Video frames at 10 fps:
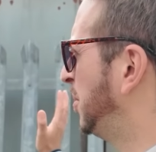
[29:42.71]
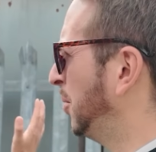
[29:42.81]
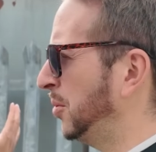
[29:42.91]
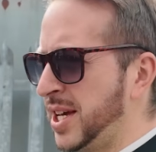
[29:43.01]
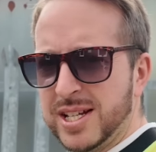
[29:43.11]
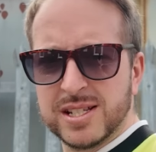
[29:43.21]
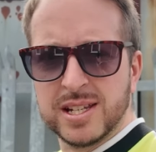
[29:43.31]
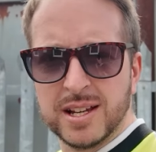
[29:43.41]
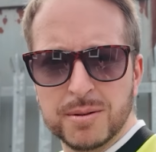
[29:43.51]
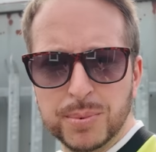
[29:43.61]
put all
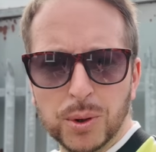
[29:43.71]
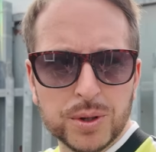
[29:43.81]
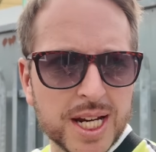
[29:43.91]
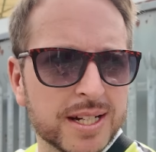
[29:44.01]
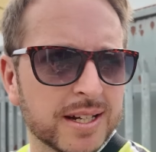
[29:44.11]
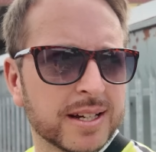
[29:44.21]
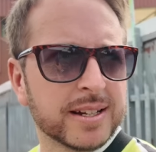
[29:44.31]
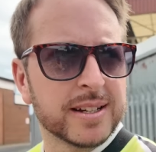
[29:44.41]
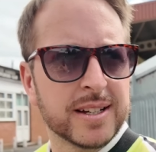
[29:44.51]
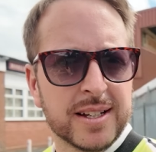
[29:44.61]
this boarding,
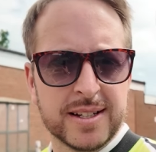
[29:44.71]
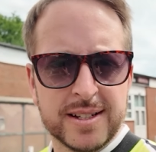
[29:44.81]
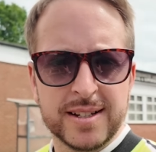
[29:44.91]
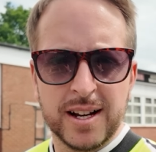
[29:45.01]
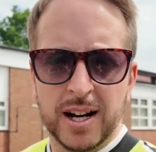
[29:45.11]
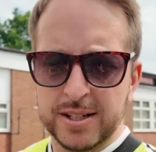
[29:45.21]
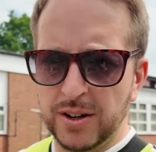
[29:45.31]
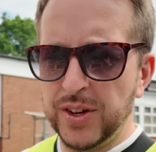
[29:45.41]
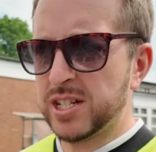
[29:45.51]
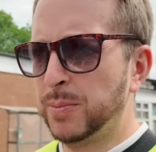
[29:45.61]
I don't know
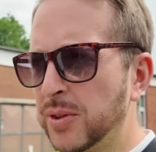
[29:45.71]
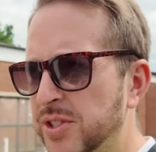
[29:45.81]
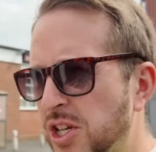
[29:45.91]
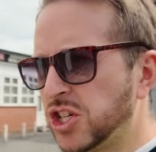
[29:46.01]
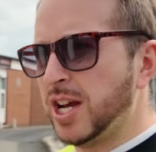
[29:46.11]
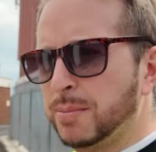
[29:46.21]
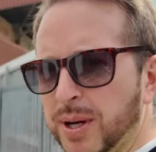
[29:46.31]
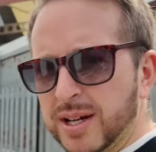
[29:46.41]
if they're sponsorship,